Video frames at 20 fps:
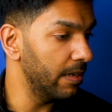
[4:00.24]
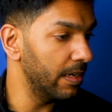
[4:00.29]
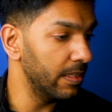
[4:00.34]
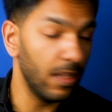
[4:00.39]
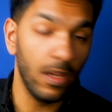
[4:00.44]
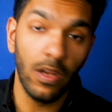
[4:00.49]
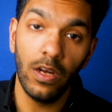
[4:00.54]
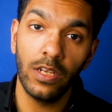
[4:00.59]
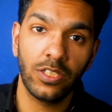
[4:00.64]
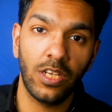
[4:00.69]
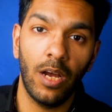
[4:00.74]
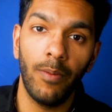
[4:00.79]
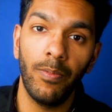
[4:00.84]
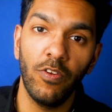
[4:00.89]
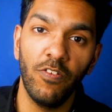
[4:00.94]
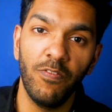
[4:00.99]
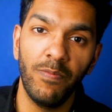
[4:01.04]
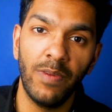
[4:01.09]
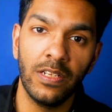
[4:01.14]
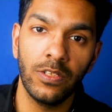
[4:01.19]
in the last couple
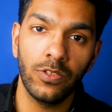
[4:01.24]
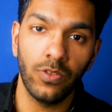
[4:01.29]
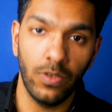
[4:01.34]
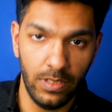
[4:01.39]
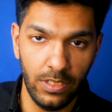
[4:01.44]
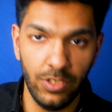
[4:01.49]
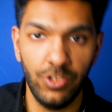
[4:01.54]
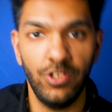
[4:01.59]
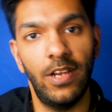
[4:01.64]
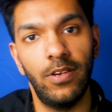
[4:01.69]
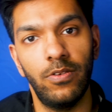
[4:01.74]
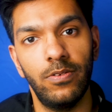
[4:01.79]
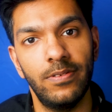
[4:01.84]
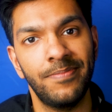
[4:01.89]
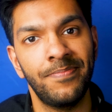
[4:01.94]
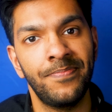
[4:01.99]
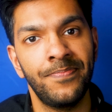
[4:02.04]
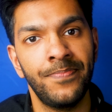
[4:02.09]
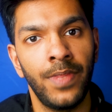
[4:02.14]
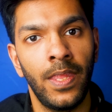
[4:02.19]
of months on this channel,
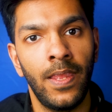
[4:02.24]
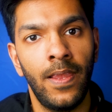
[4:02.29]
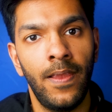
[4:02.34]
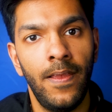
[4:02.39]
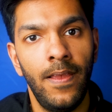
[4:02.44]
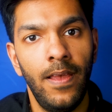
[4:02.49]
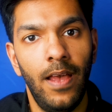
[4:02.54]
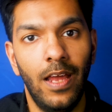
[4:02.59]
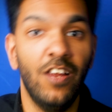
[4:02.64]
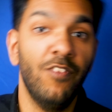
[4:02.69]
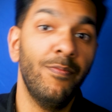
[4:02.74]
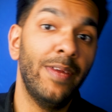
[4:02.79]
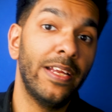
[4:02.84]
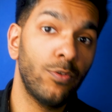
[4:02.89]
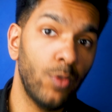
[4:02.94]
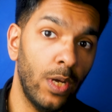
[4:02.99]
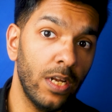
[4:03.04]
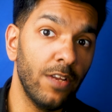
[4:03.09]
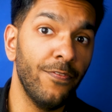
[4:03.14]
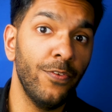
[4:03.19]
and I've made
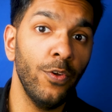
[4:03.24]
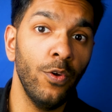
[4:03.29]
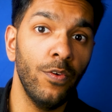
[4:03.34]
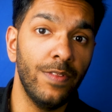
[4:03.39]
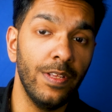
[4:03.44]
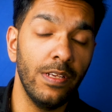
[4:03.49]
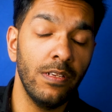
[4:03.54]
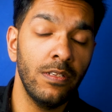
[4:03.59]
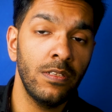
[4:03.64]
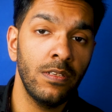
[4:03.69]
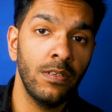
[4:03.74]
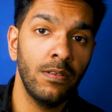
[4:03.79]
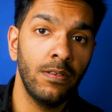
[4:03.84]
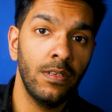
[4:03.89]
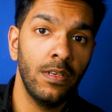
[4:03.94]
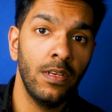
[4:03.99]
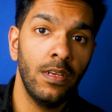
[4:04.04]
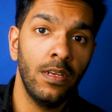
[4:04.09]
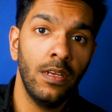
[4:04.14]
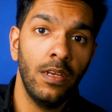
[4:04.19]
quite a few of these.
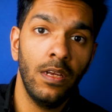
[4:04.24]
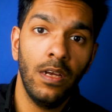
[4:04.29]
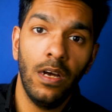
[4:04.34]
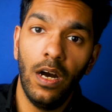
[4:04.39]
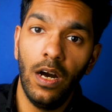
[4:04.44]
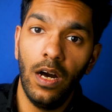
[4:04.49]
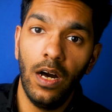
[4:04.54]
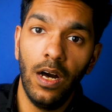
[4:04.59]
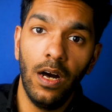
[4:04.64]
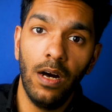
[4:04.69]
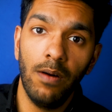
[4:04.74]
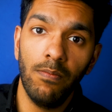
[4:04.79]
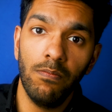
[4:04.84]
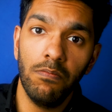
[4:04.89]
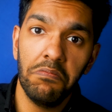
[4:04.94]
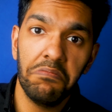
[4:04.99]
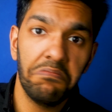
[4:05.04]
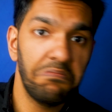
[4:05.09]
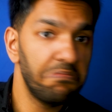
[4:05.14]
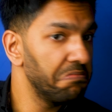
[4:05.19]
That
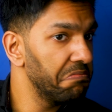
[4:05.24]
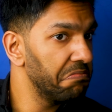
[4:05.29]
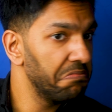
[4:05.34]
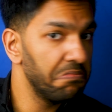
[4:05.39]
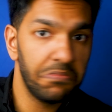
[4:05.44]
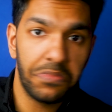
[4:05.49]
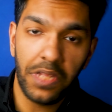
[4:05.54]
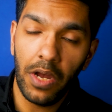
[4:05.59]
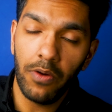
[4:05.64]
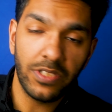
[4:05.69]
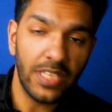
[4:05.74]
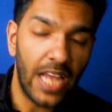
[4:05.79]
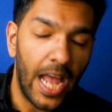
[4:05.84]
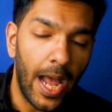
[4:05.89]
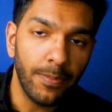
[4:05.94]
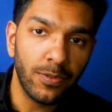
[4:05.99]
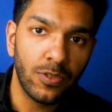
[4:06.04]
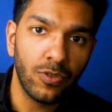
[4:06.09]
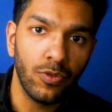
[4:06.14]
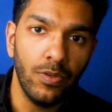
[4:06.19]
was
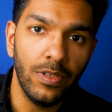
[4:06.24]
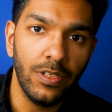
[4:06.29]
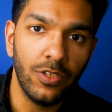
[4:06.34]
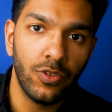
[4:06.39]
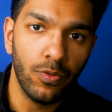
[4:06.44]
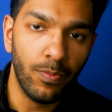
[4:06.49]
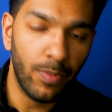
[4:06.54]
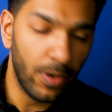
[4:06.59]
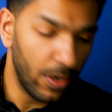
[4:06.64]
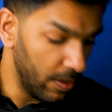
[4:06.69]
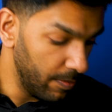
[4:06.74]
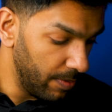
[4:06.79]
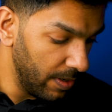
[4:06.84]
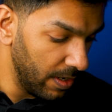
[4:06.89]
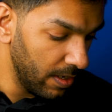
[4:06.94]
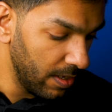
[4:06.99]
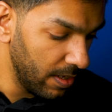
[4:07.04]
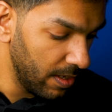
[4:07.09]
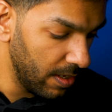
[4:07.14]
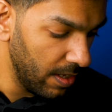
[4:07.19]
absolutely superb,
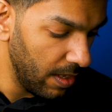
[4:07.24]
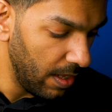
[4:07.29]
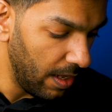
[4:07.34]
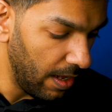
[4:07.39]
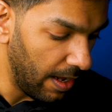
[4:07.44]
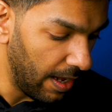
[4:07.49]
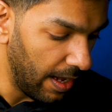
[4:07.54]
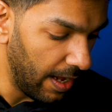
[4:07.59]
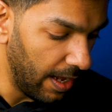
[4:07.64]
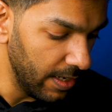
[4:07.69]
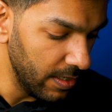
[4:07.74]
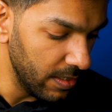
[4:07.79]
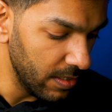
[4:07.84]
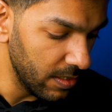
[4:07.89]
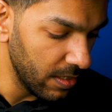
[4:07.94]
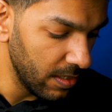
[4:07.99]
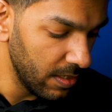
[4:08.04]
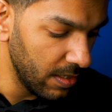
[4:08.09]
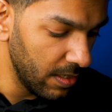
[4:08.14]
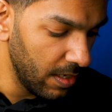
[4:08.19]
and
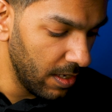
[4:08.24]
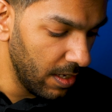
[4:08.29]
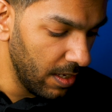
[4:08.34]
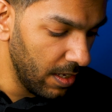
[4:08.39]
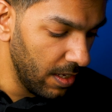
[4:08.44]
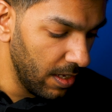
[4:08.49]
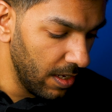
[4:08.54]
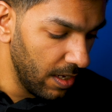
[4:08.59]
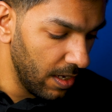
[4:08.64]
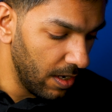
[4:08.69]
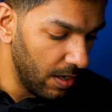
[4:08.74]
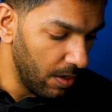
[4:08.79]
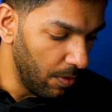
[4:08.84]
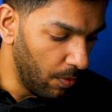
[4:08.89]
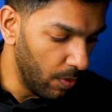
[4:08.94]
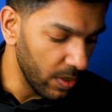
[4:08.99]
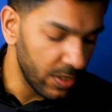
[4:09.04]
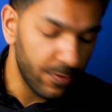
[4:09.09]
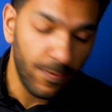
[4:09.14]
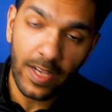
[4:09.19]

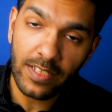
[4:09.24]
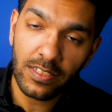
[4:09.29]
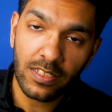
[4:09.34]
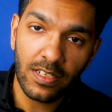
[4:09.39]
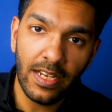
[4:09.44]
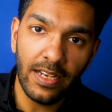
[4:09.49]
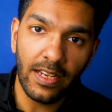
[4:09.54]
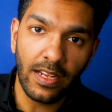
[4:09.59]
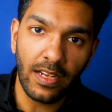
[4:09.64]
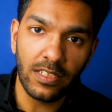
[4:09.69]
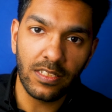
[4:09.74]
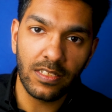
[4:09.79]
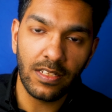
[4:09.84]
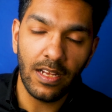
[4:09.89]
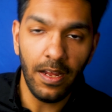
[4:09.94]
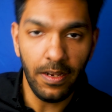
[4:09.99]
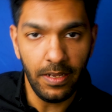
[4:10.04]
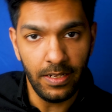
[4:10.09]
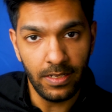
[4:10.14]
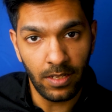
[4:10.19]
what's fascinating is
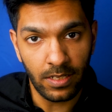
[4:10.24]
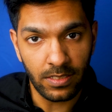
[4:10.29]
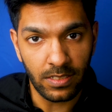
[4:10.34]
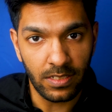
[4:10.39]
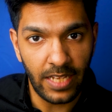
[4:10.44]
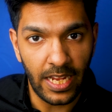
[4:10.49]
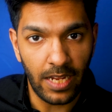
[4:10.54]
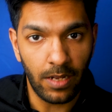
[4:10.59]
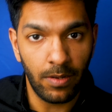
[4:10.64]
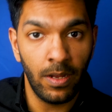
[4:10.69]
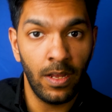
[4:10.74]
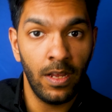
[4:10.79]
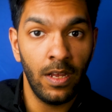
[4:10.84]
that it doesn't take